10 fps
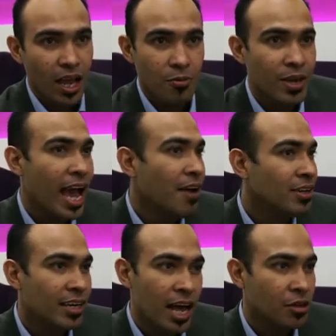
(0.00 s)
We
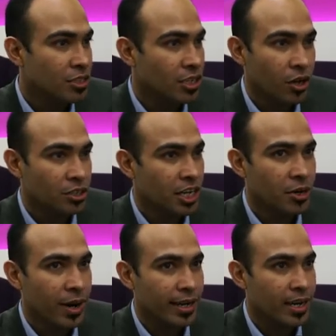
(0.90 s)
haven't announced the launch date
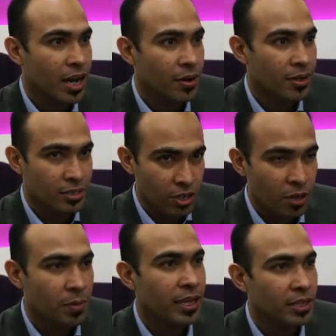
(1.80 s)
right now. It's going
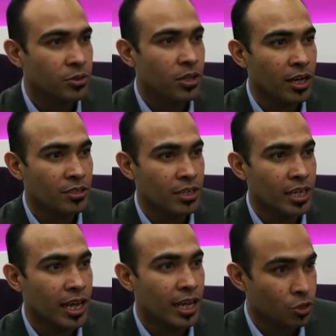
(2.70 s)
to be in
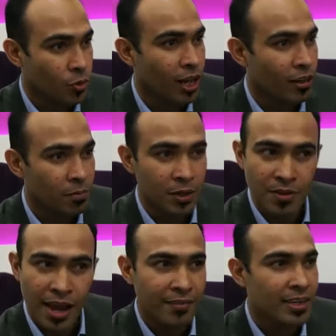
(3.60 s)
2012, but
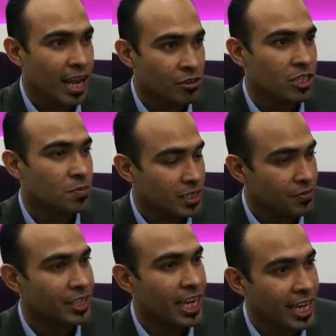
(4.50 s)
we haven't announced a
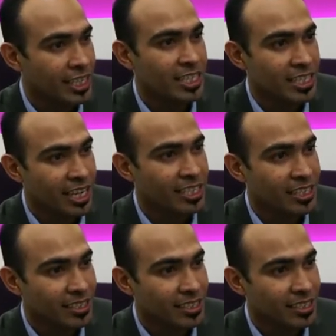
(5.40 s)
specific date at this stage.